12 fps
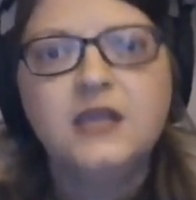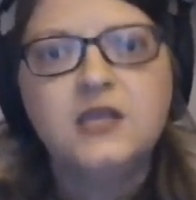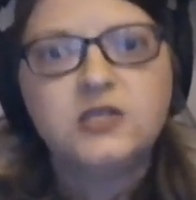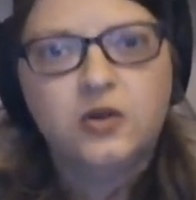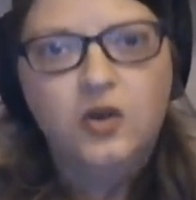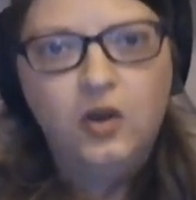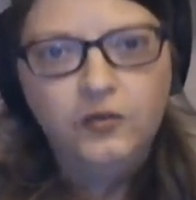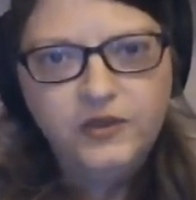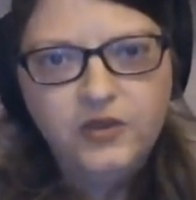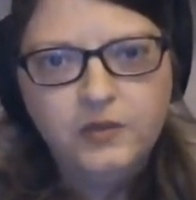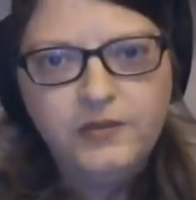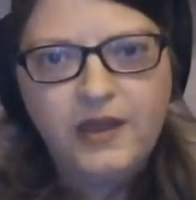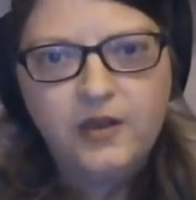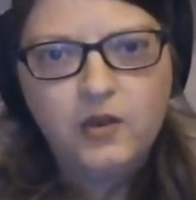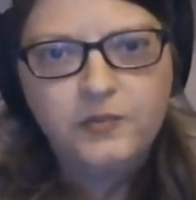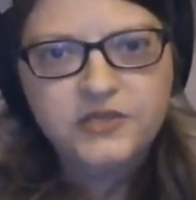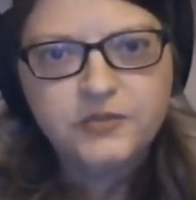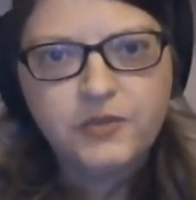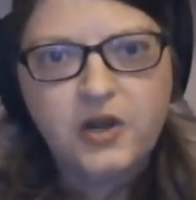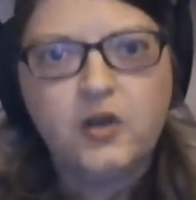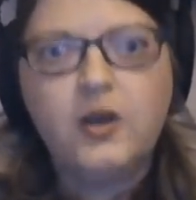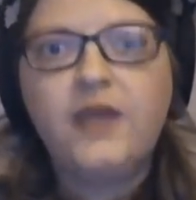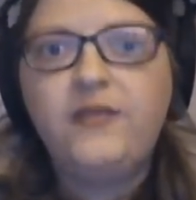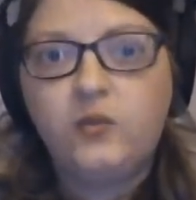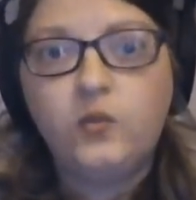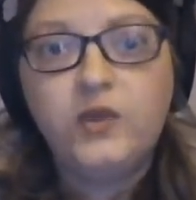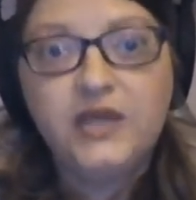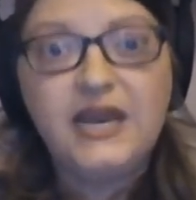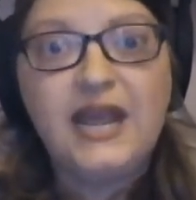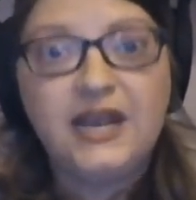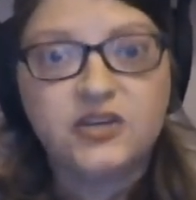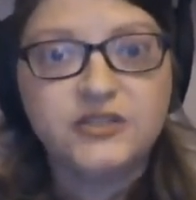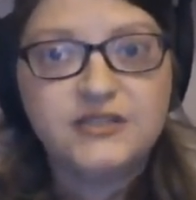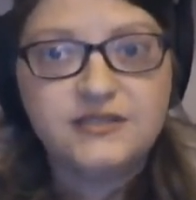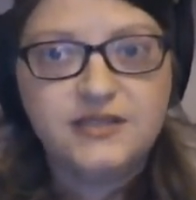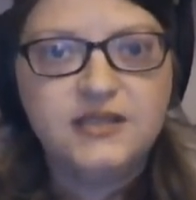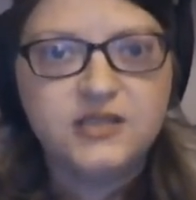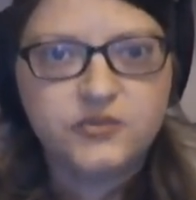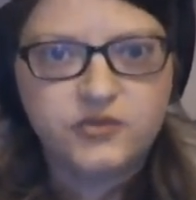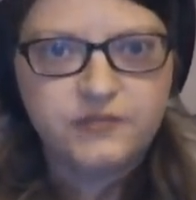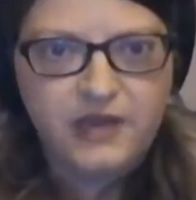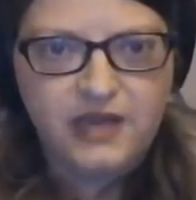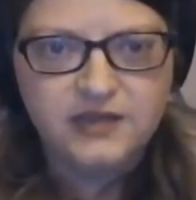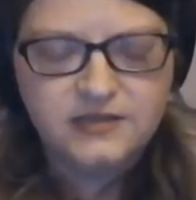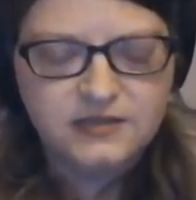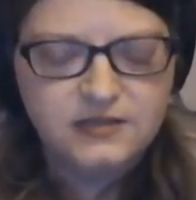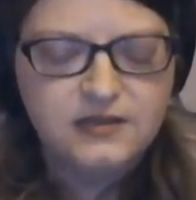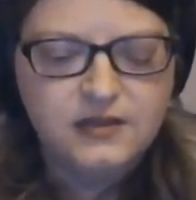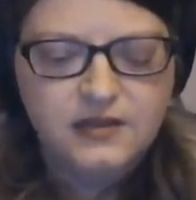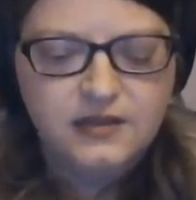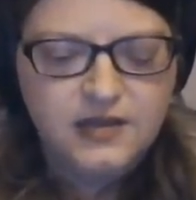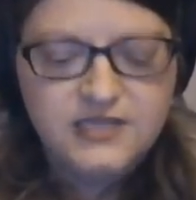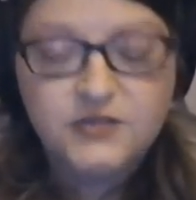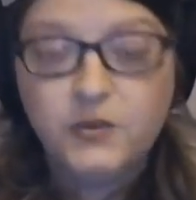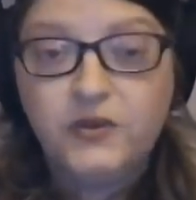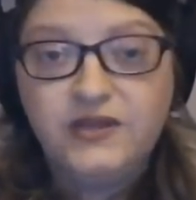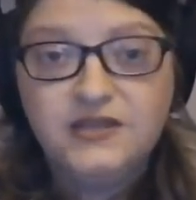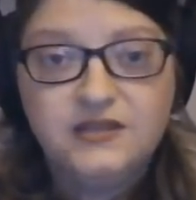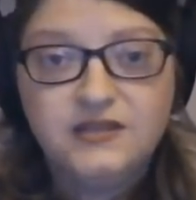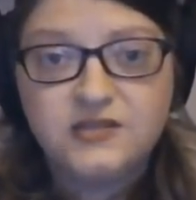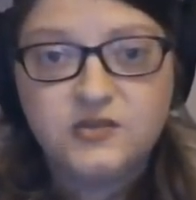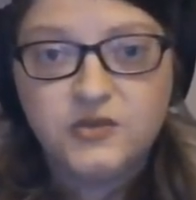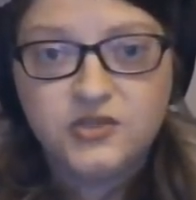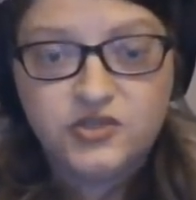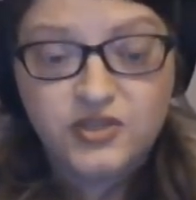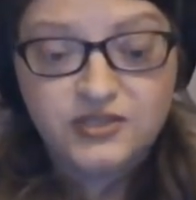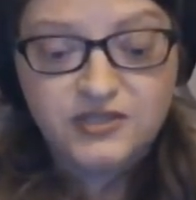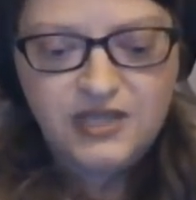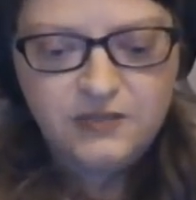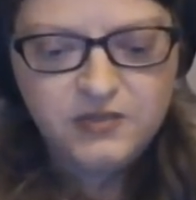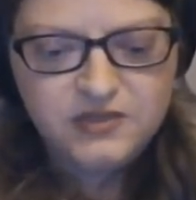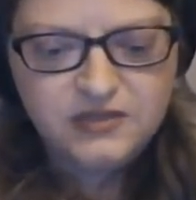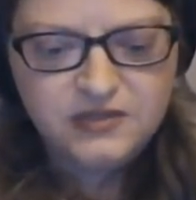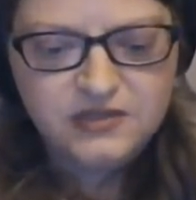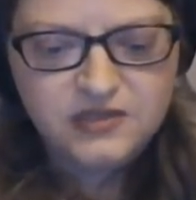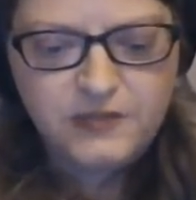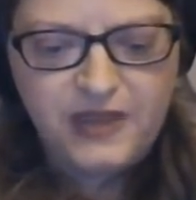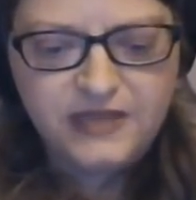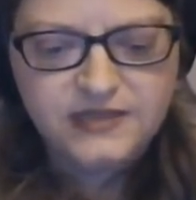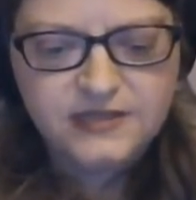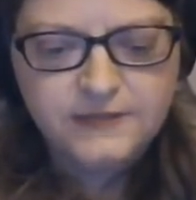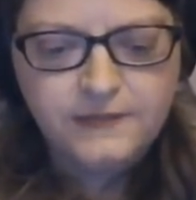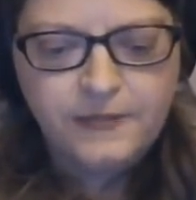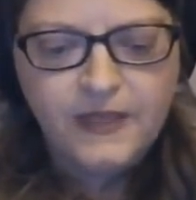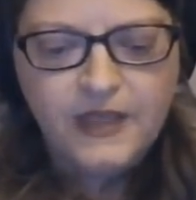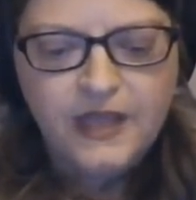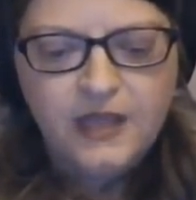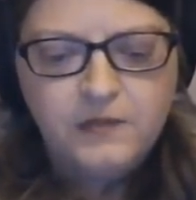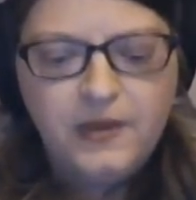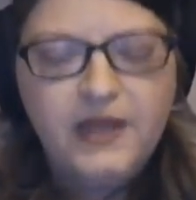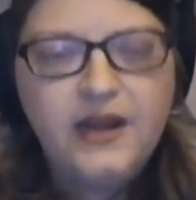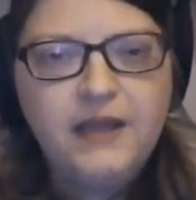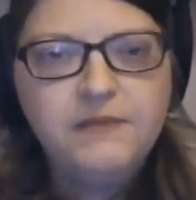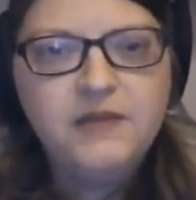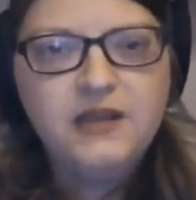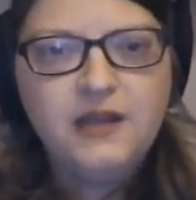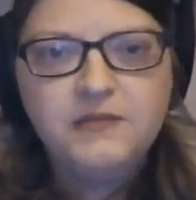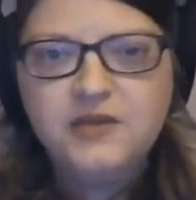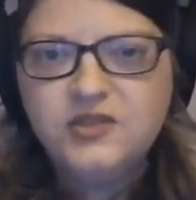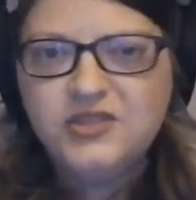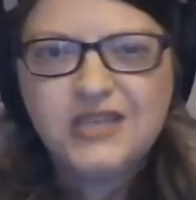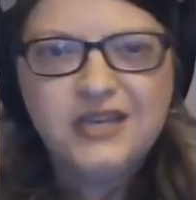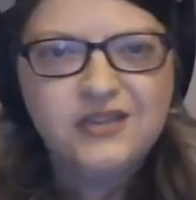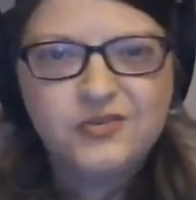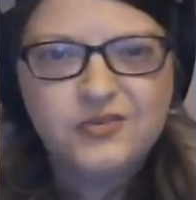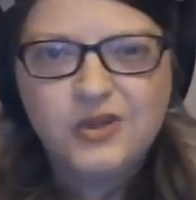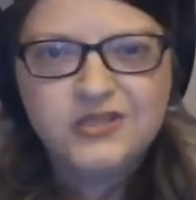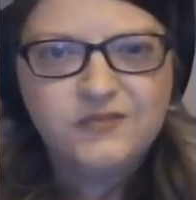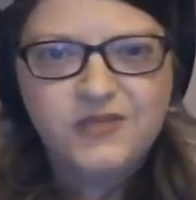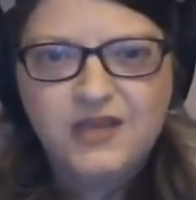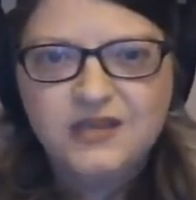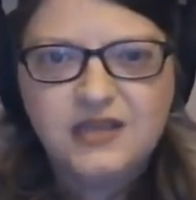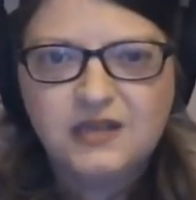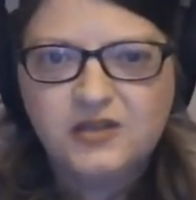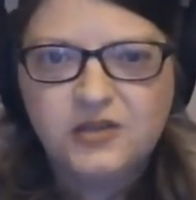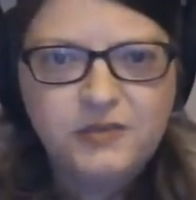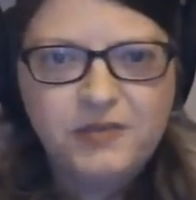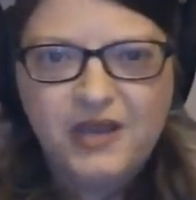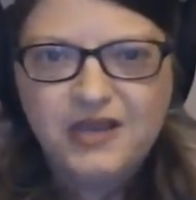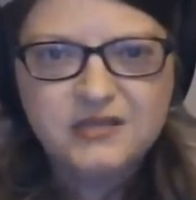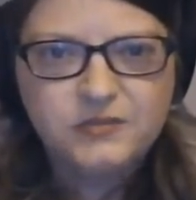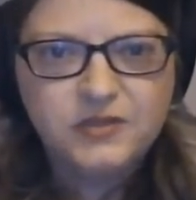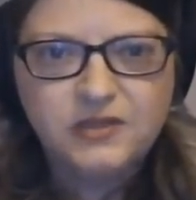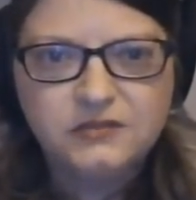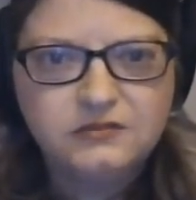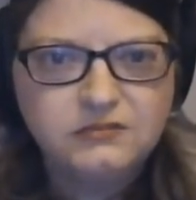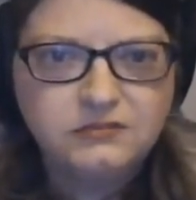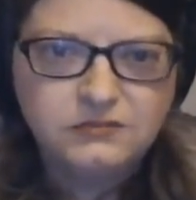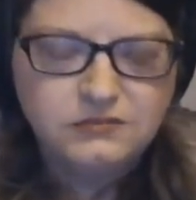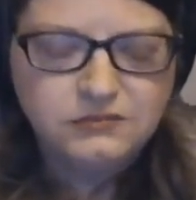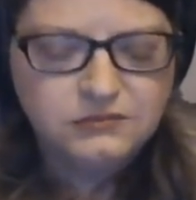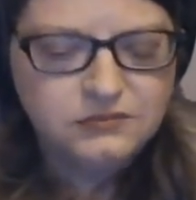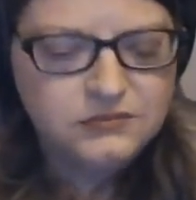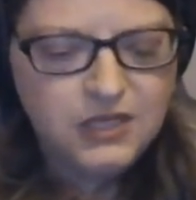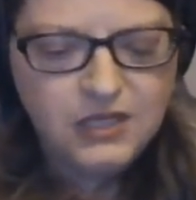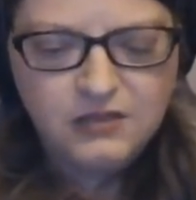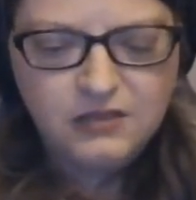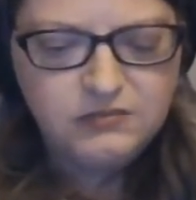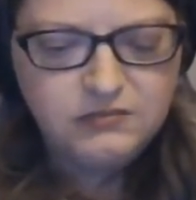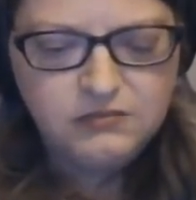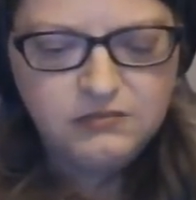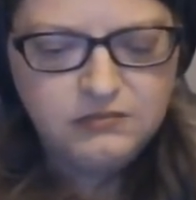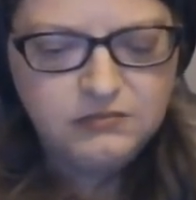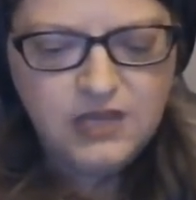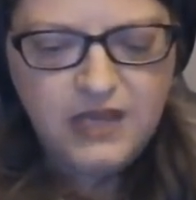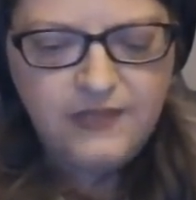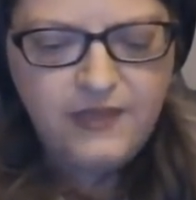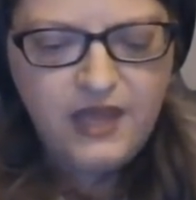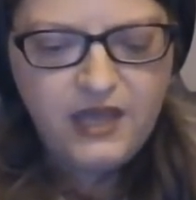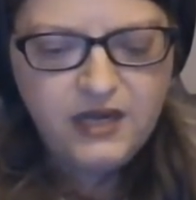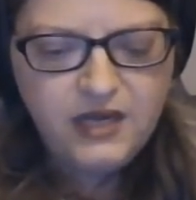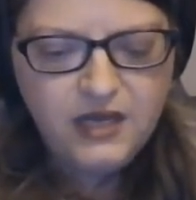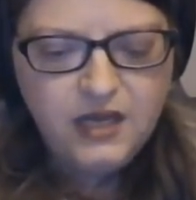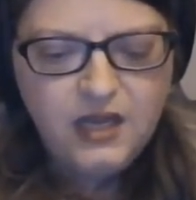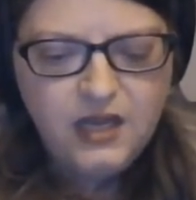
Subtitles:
So hopefully they'll be back open tomorrow, and then we can actually see this response. I swear they did this to us just to keep us in suspense. But I'm gonna just kind of throw out some things that could be possible, and then